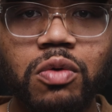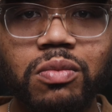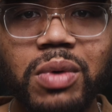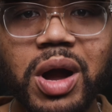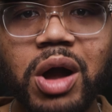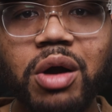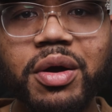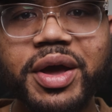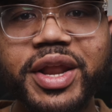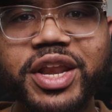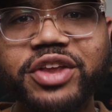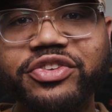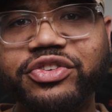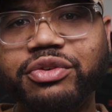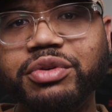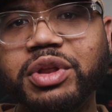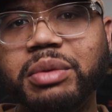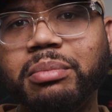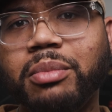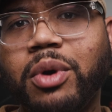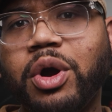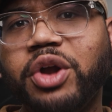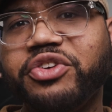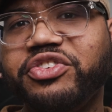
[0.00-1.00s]
While it is
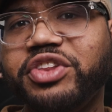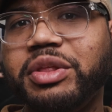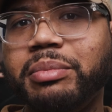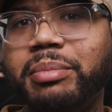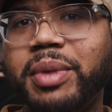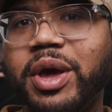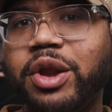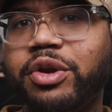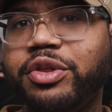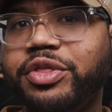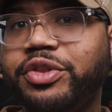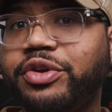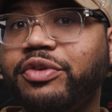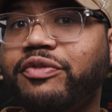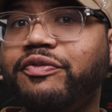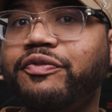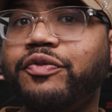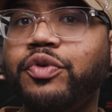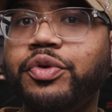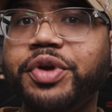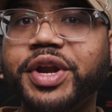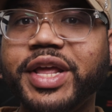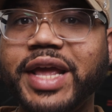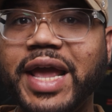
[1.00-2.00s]
only marginally better than the
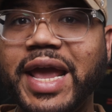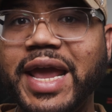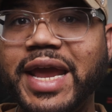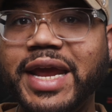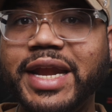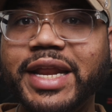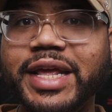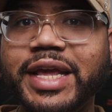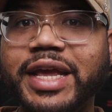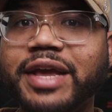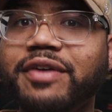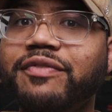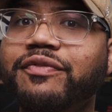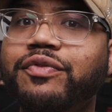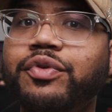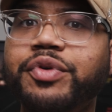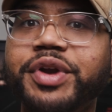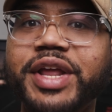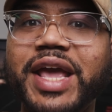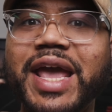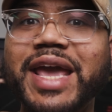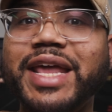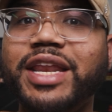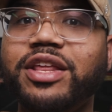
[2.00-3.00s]
4080 and
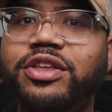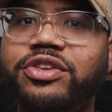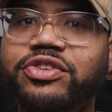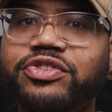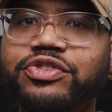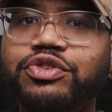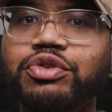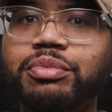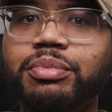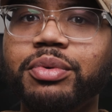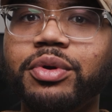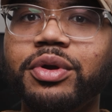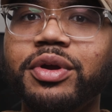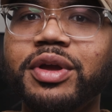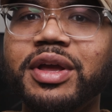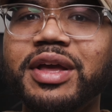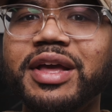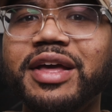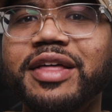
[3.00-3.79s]
4080 Super,